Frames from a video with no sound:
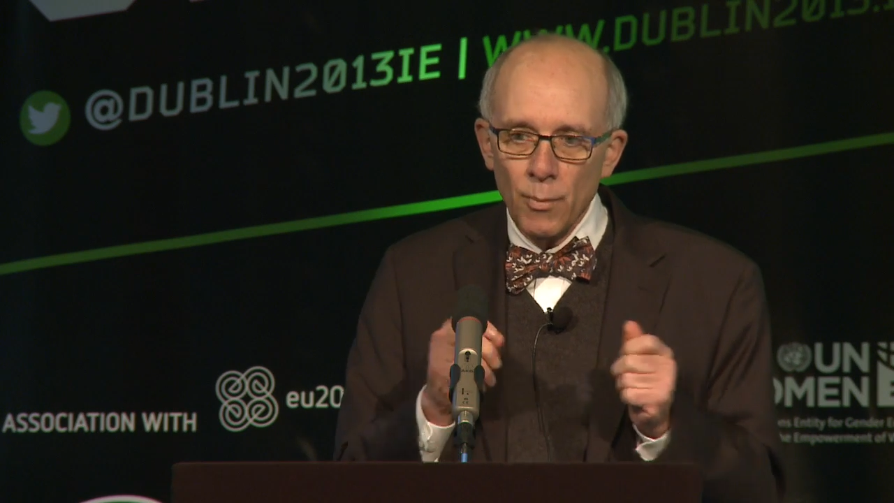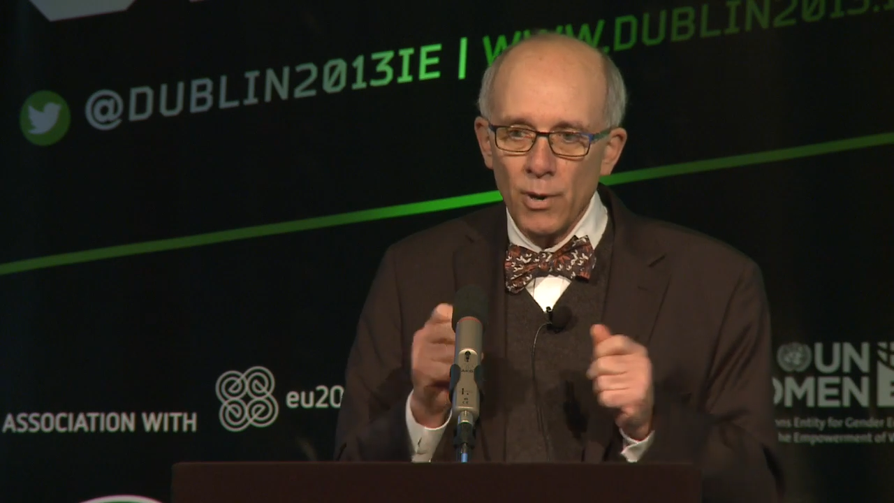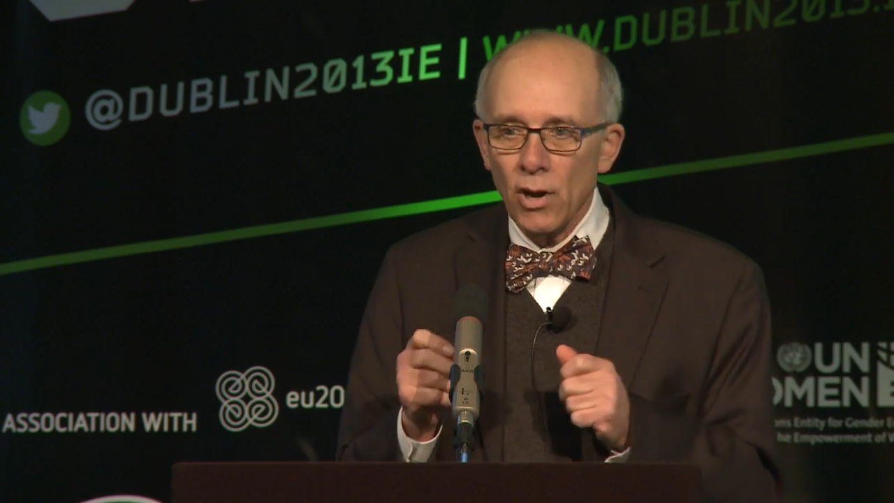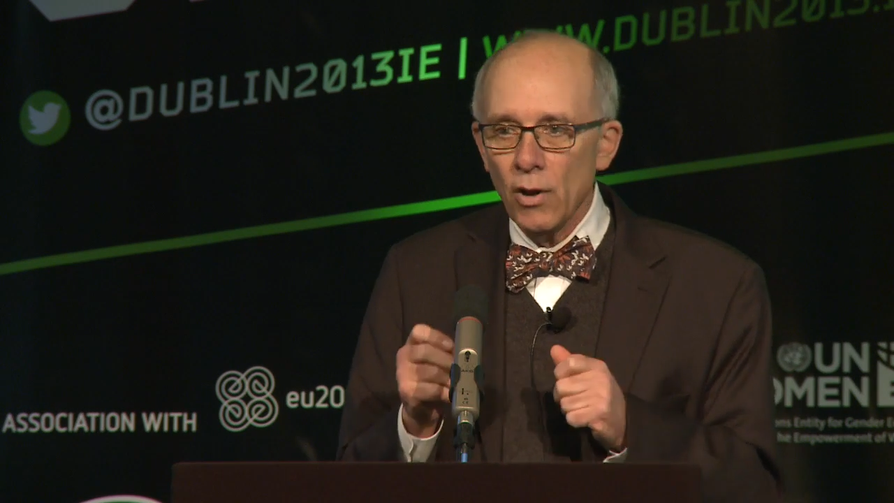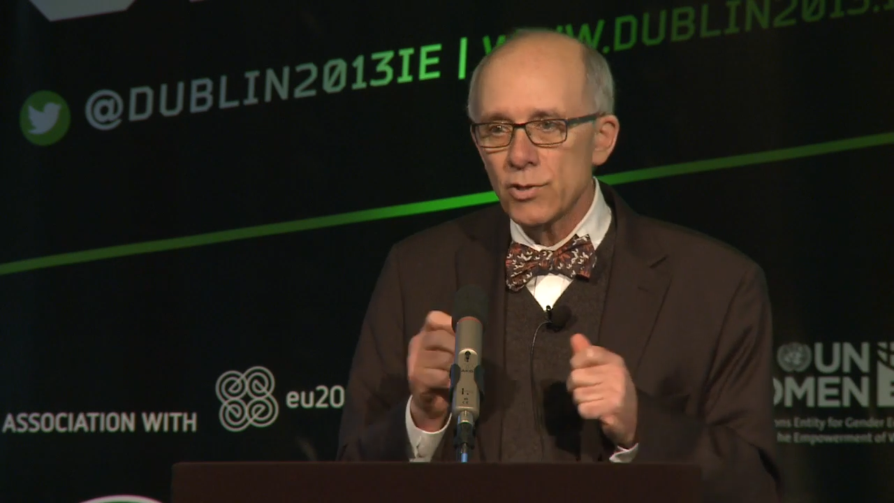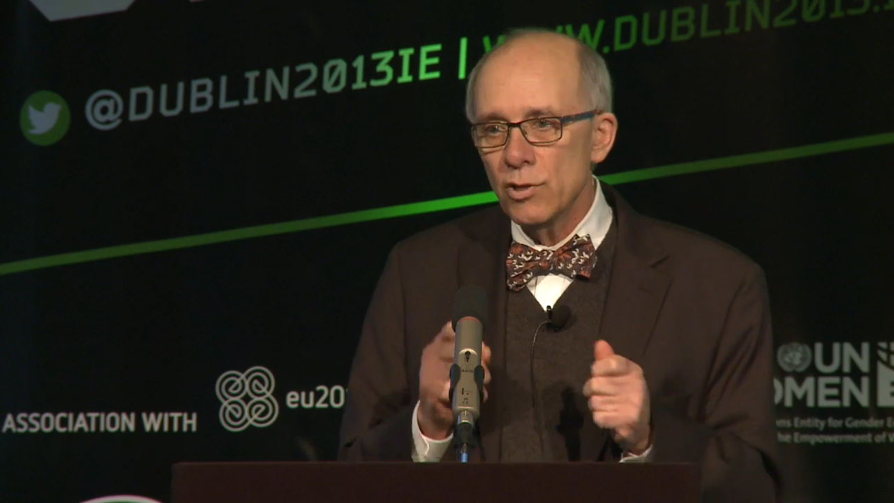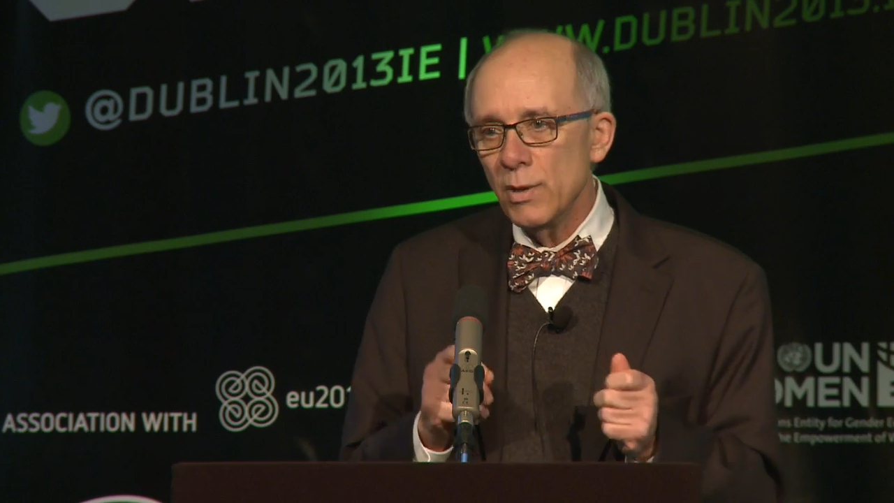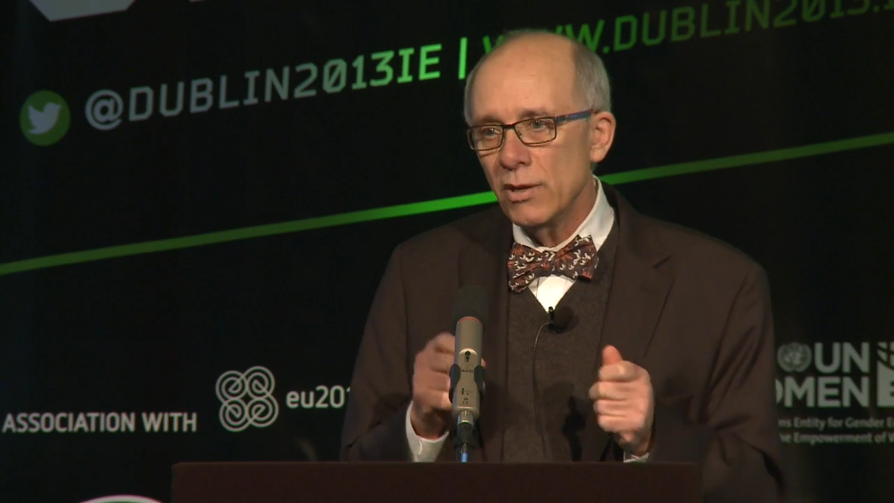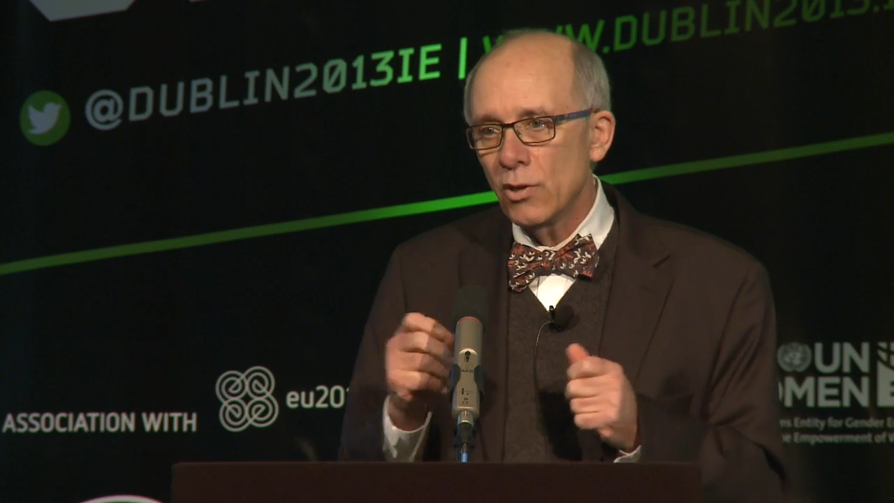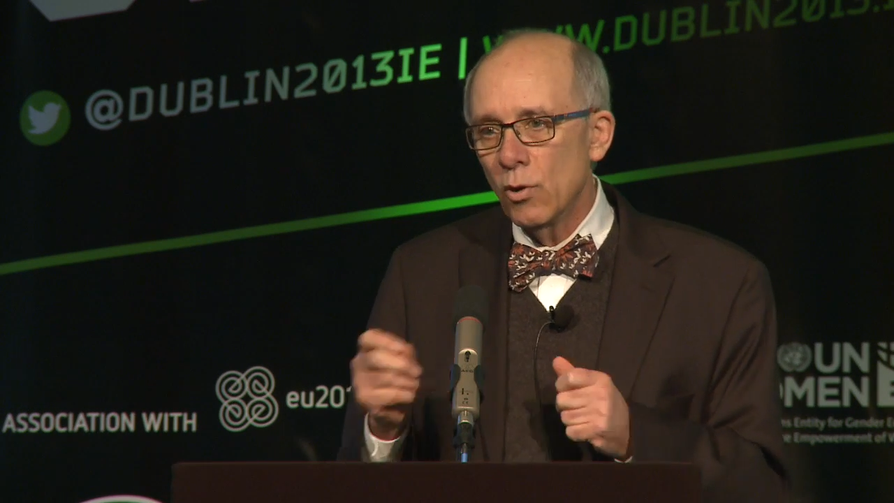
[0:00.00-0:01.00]
but also
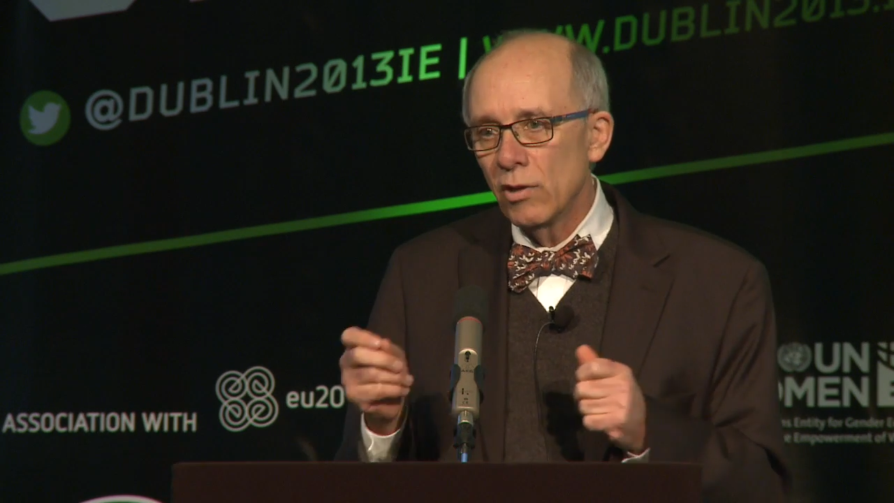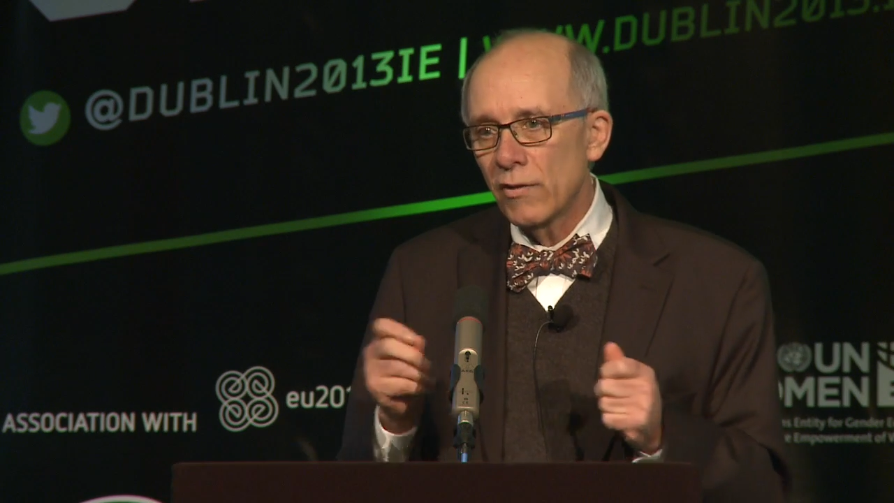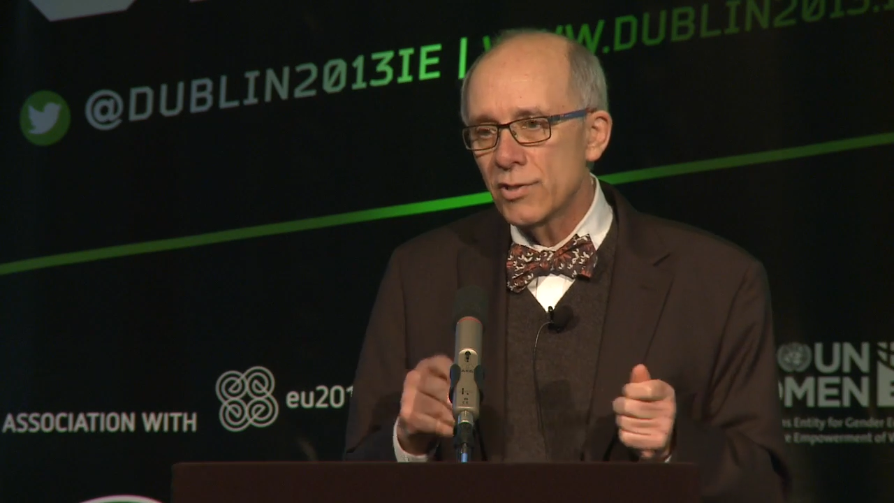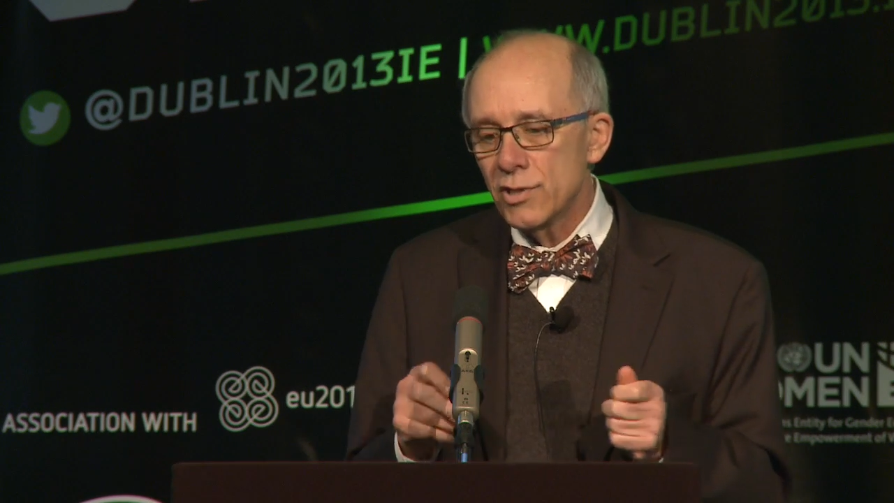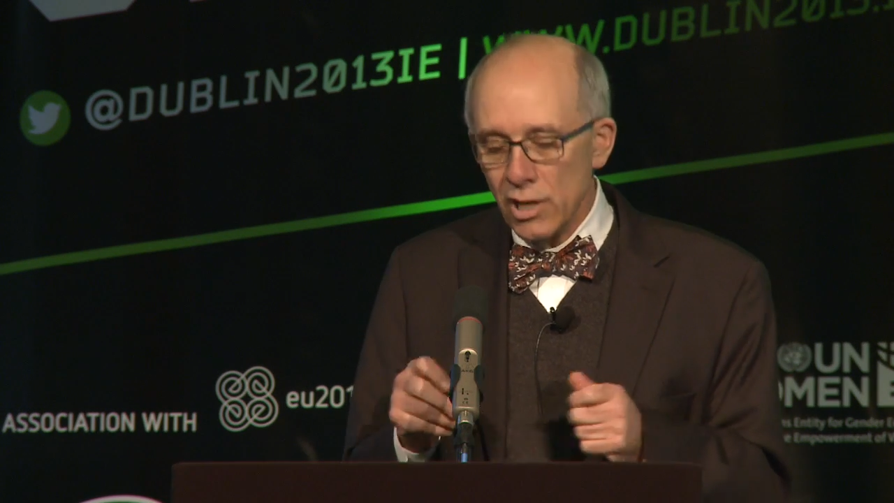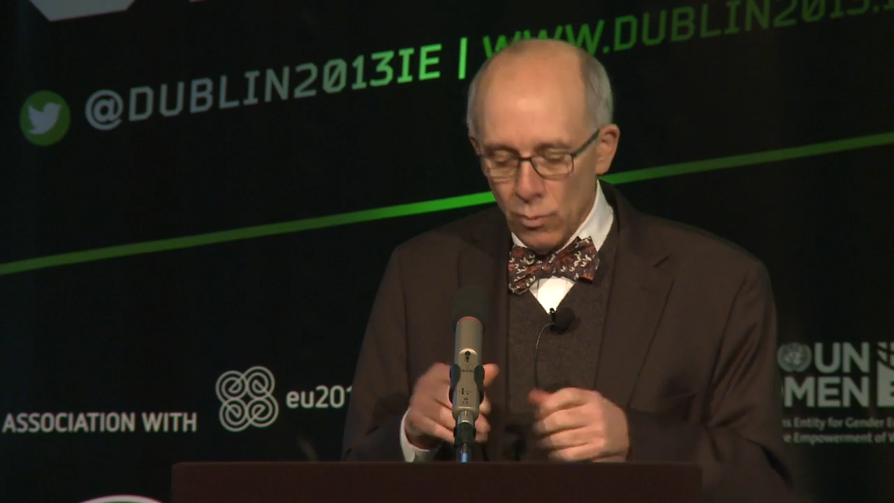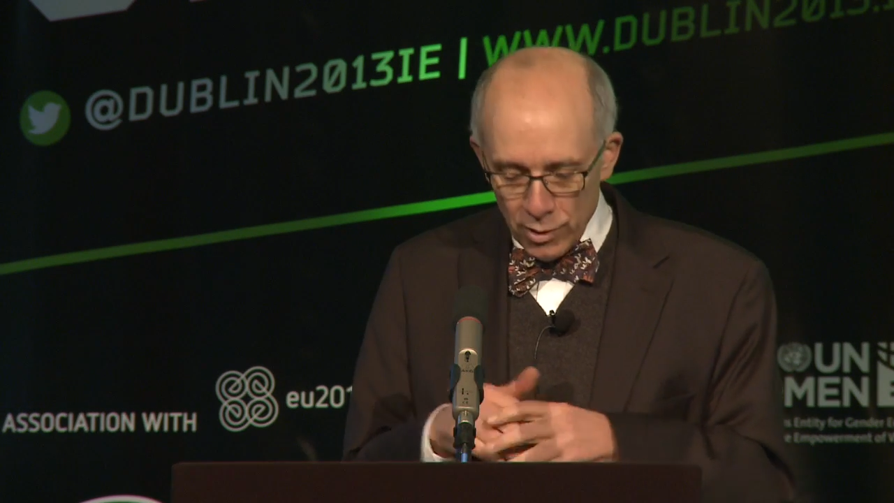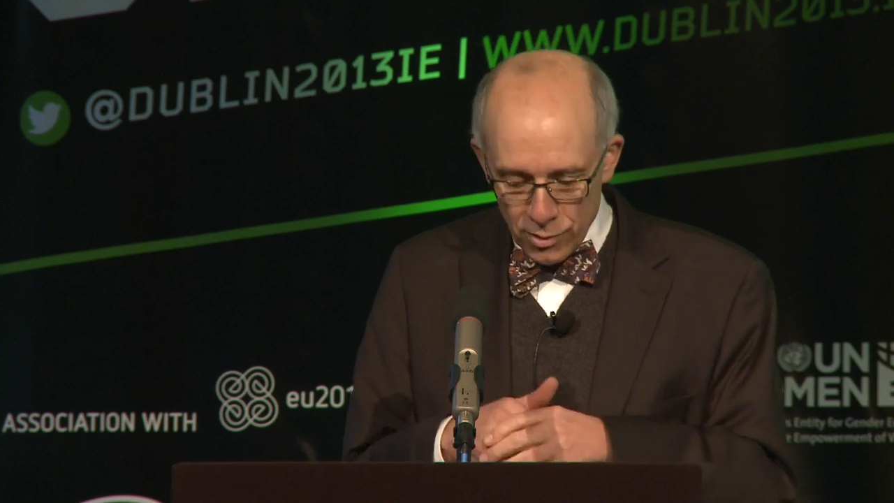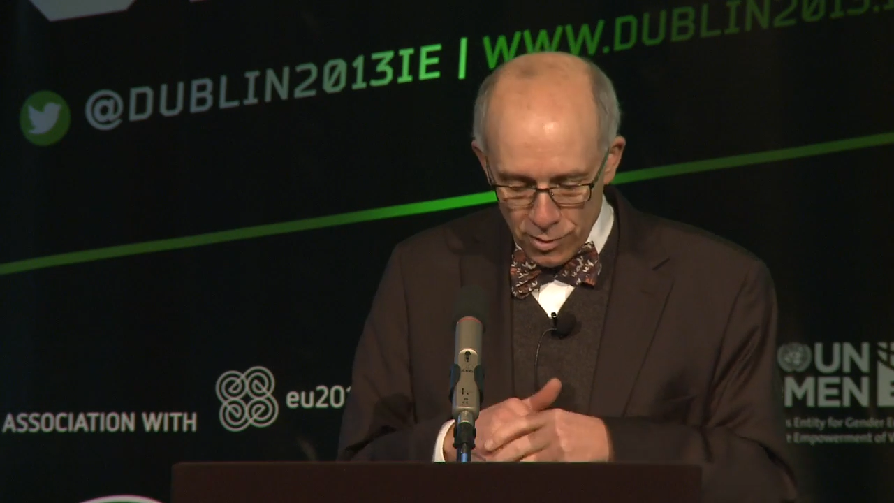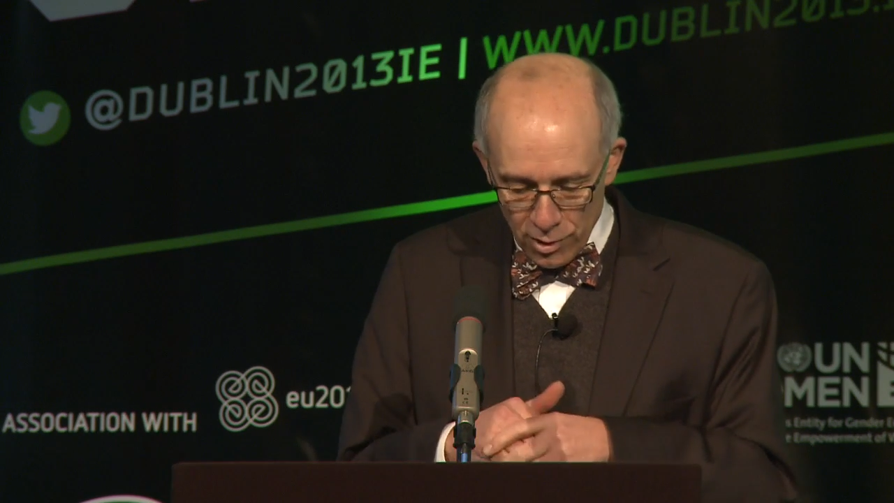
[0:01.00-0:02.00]
meet the goal of our city,
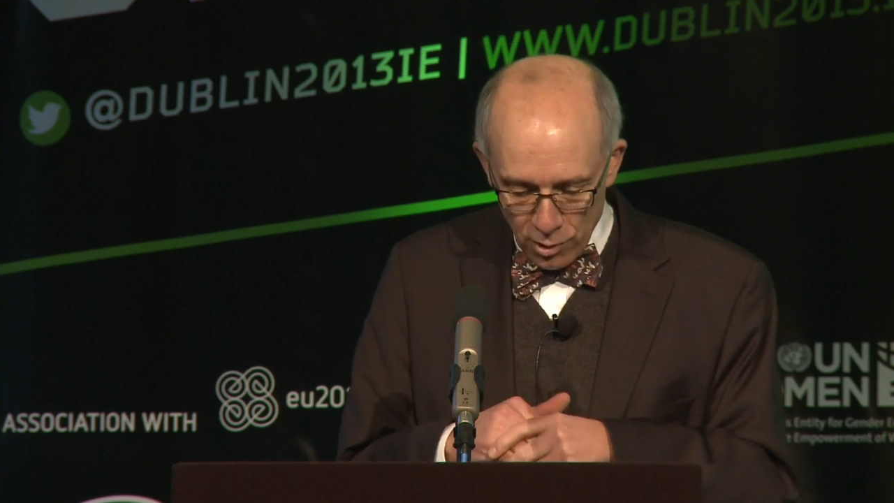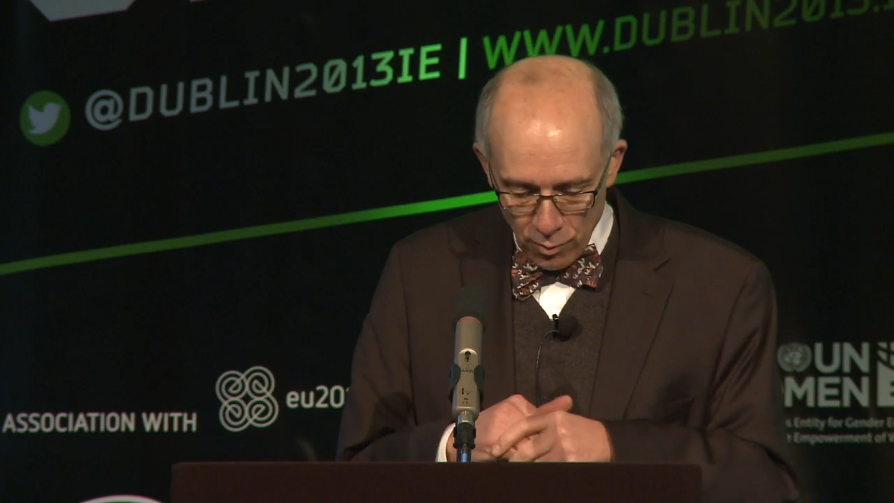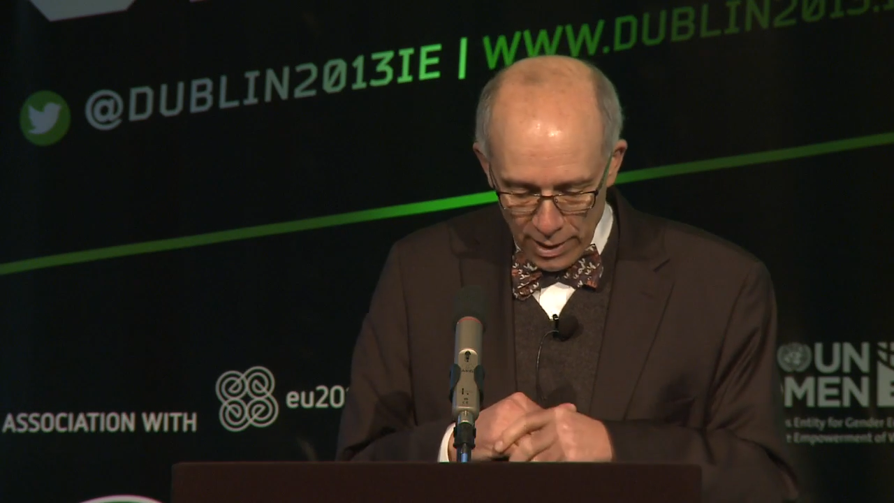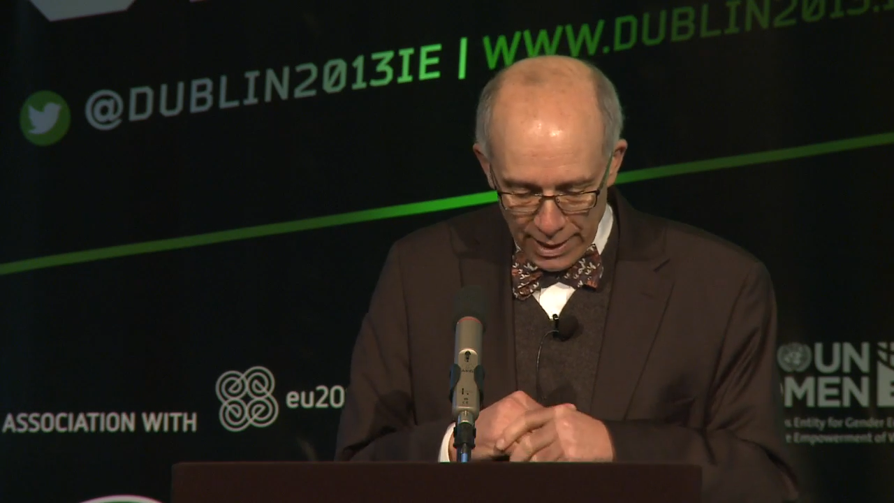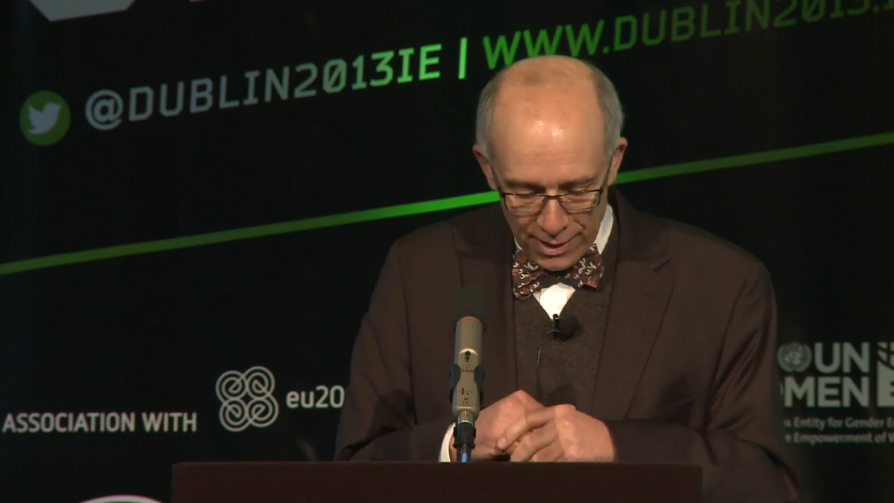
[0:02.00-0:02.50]
which is to create